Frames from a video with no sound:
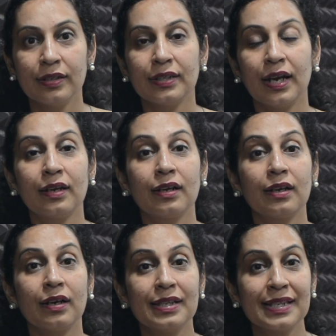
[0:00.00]
that
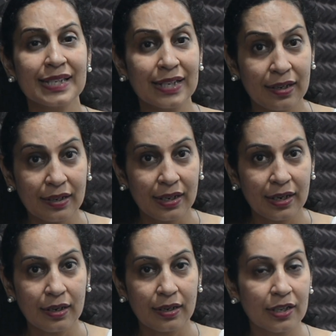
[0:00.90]

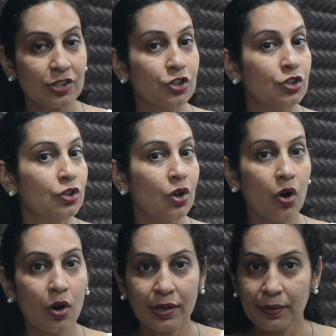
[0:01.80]
consulting does
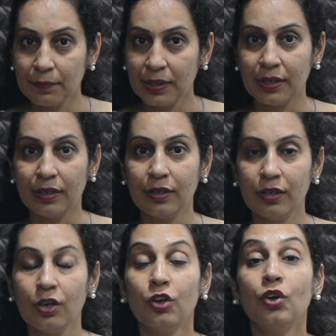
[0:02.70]
not
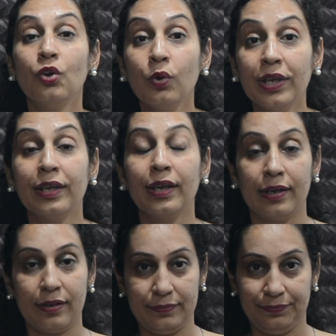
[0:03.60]
mean doing it.